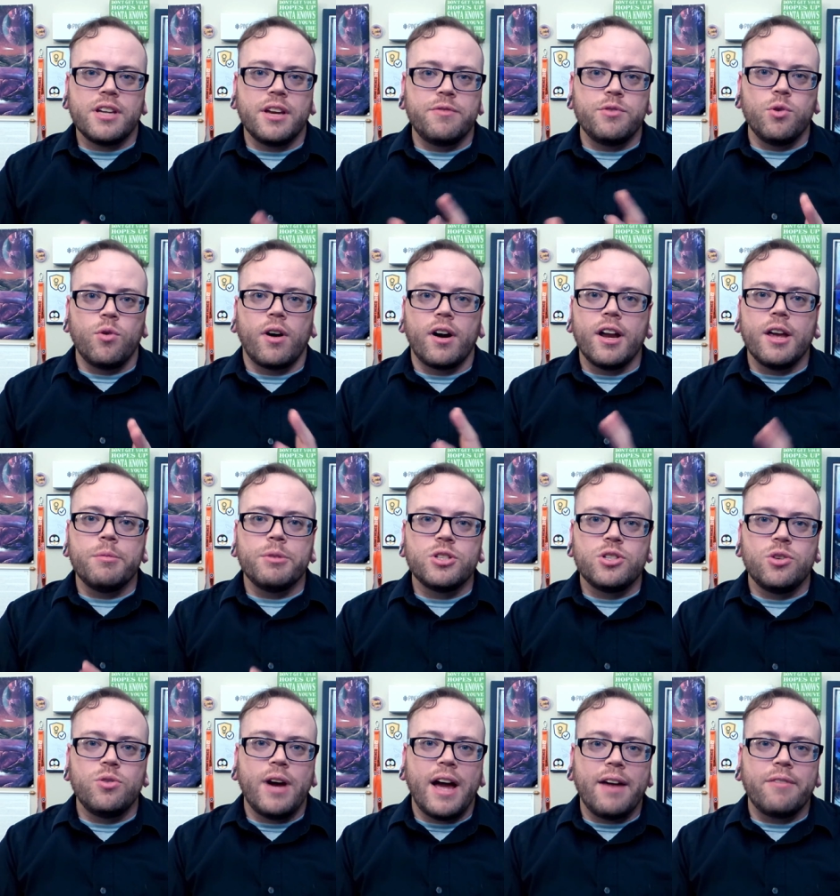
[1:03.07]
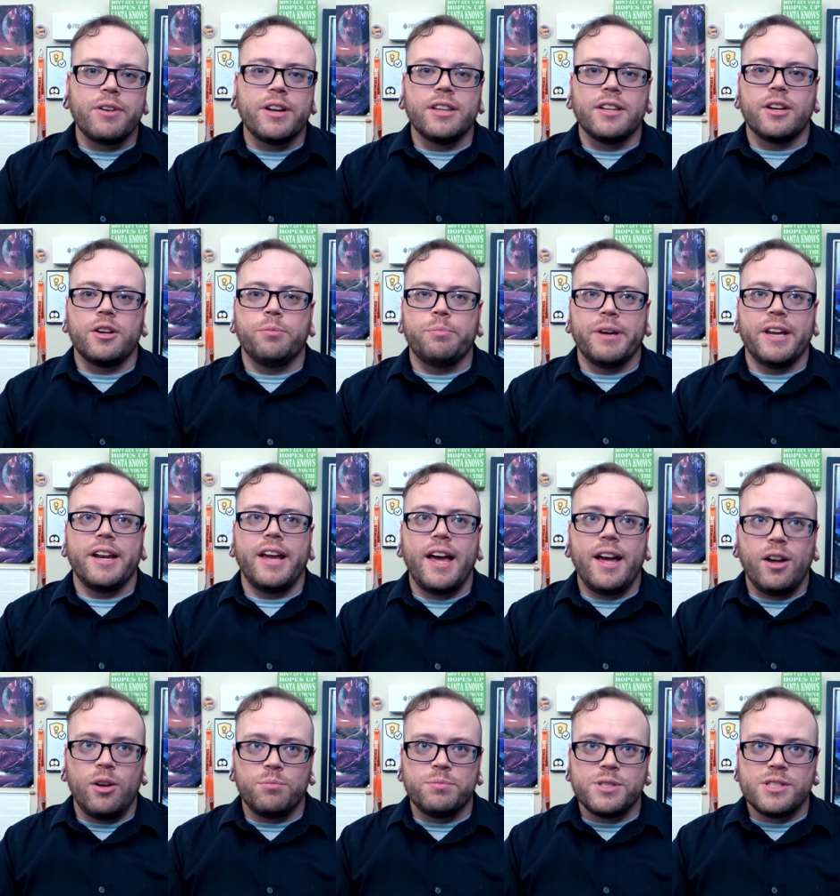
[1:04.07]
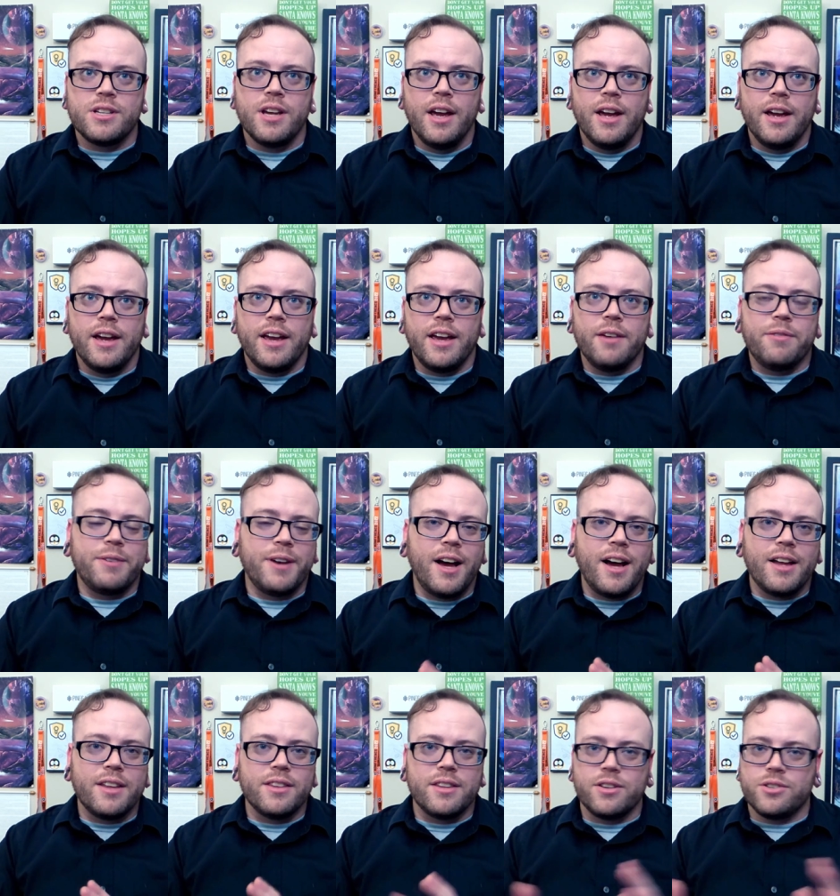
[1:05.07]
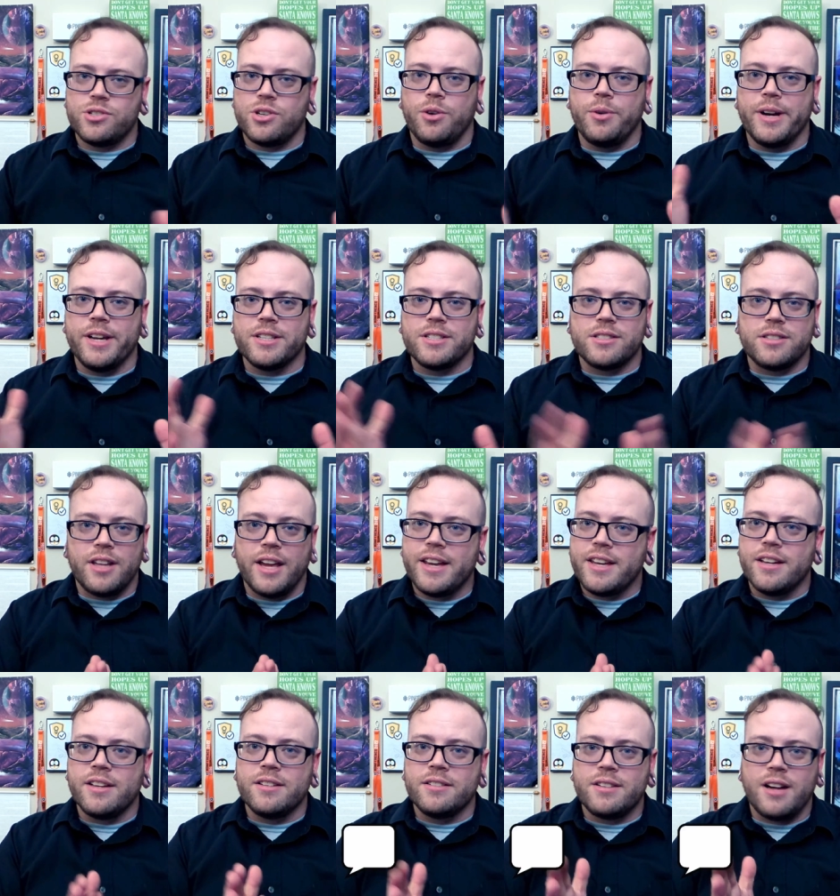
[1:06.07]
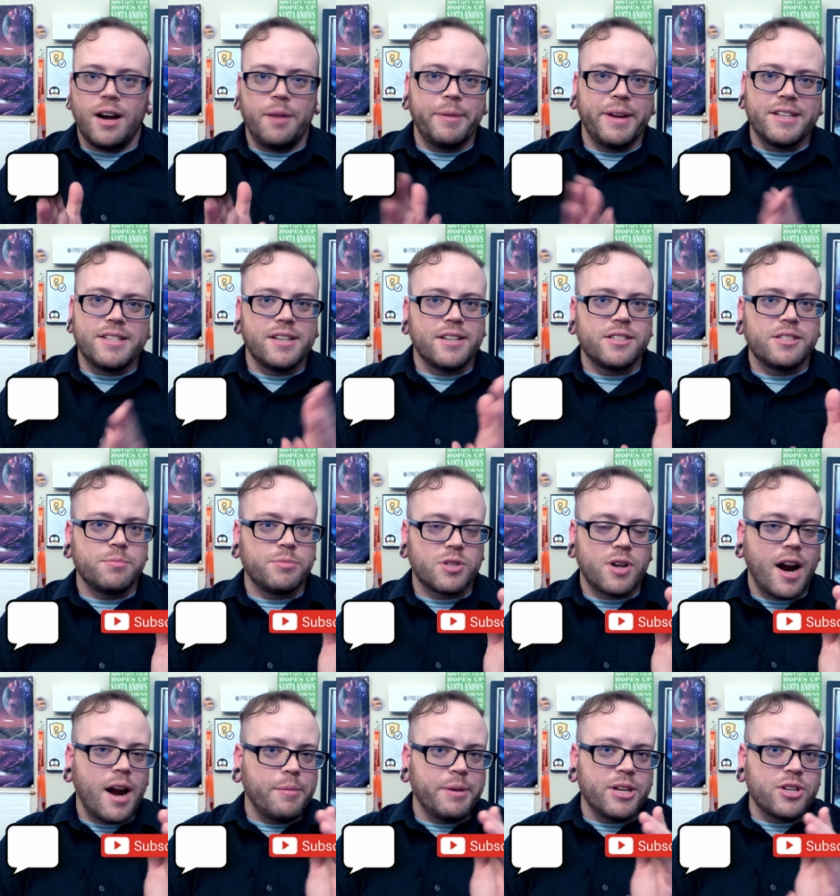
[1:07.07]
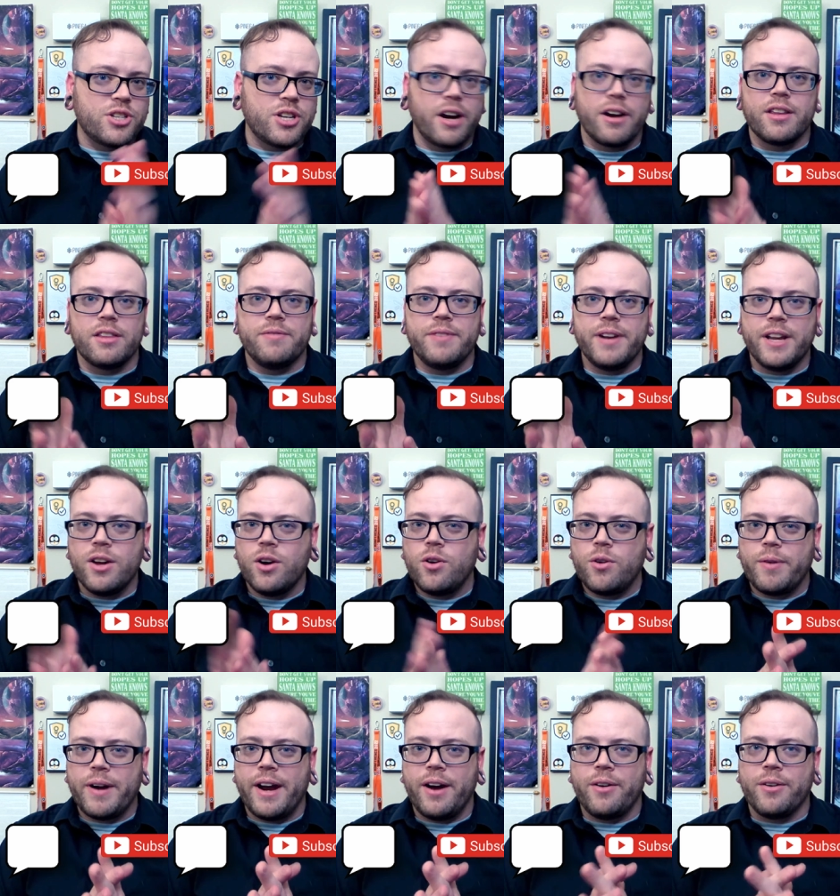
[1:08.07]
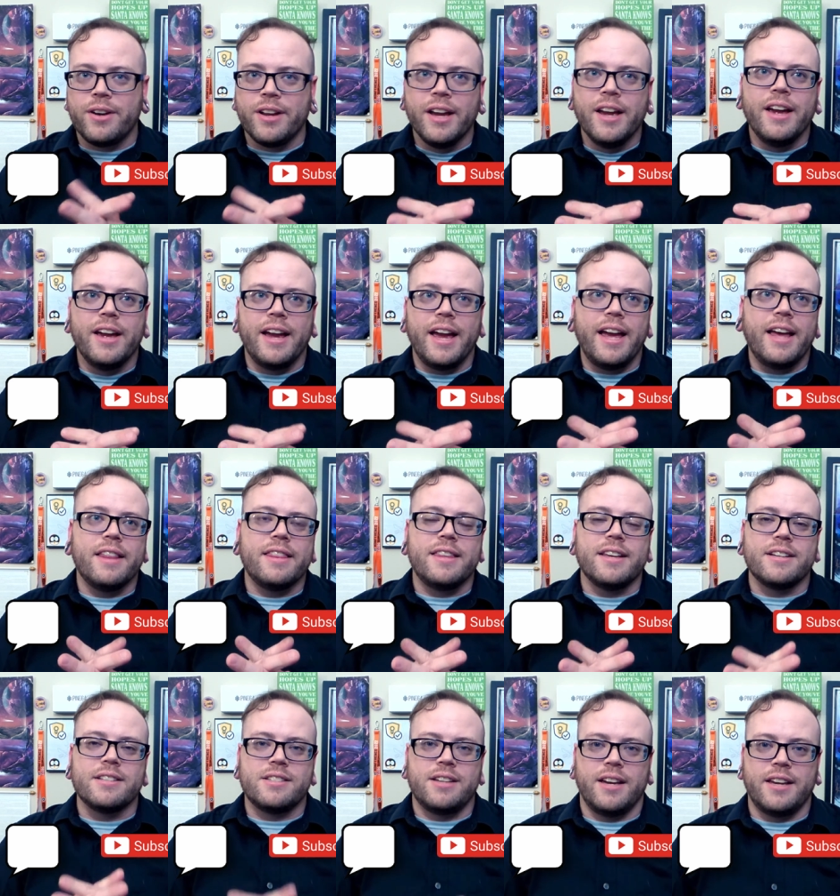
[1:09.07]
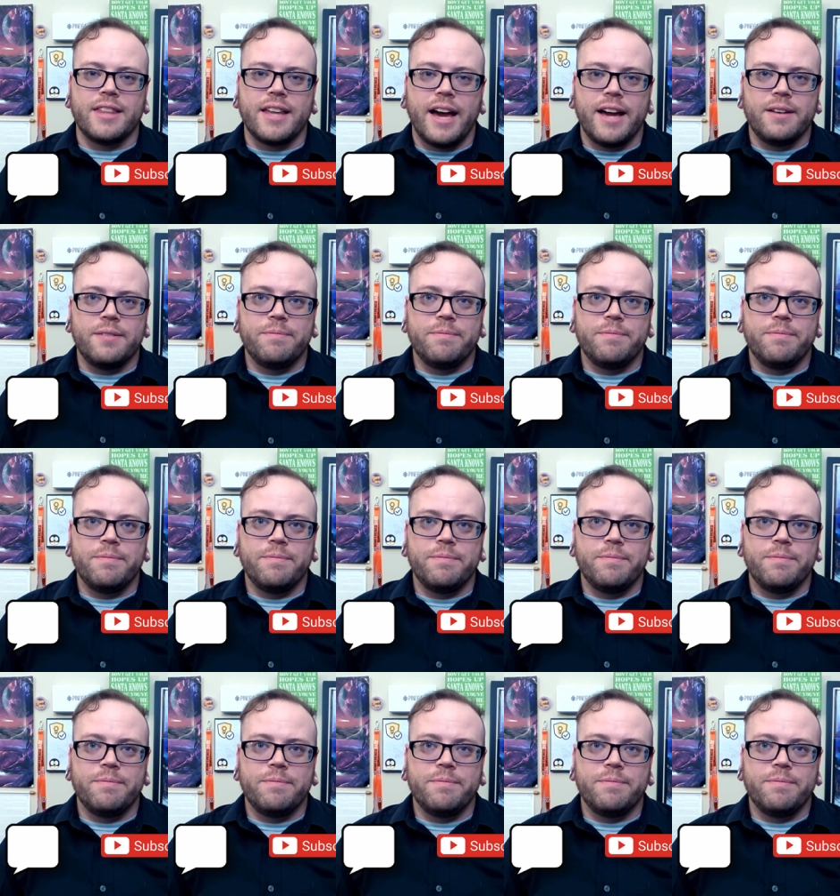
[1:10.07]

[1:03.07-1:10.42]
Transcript: If you are able to, every little bit helps. If not, there's always liking, commenting, subscribing, sharing the video around, and things like that.